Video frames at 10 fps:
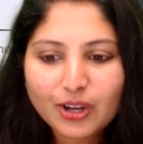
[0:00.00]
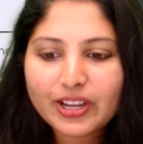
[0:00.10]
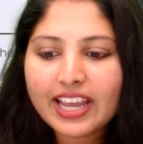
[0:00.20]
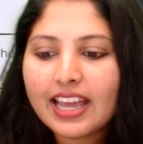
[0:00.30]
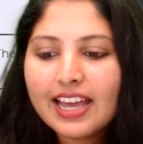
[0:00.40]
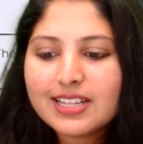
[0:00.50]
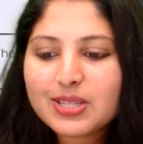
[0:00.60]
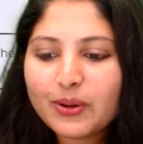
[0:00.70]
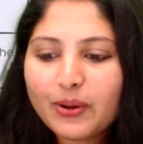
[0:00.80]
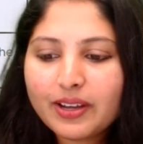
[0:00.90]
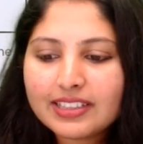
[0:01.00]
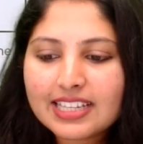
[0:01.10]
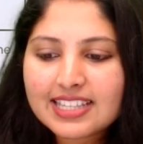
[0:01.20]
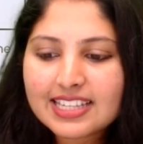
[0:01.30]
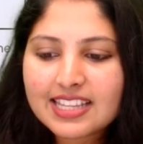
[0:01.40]
Okay, so
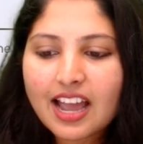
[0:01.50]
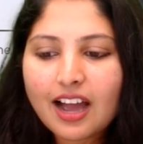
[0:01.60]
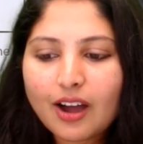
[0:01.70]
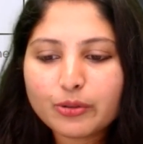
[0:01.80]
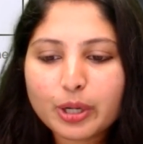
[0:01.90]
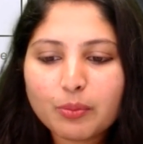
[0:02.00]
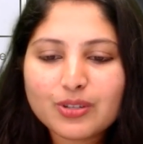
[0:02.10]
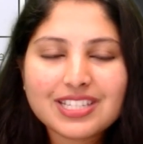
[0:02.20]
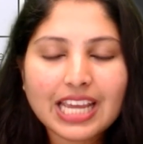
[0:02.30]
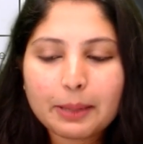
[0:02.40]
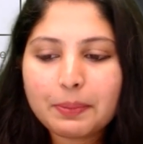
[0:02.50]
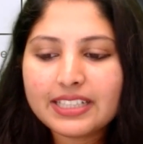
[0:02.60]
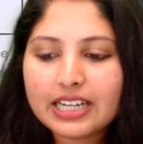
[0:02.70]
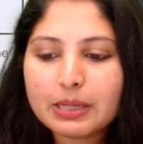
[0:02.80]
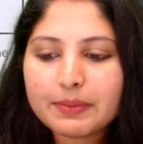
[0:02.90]
this is the outermost
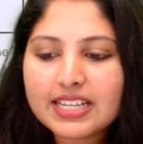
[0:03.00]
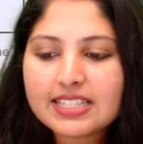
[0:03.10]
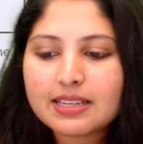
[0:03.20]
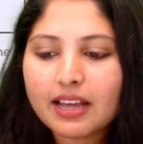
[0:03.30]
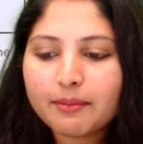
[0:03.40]
epidermis.